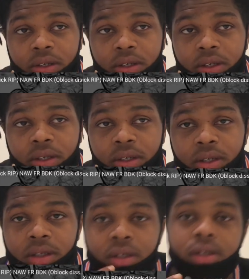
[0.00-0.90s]

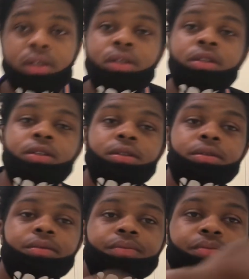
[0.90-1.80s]

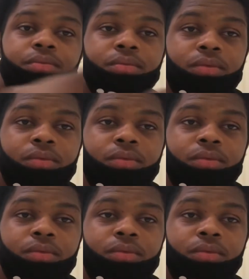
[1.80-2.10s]
No one is speaking in this clip.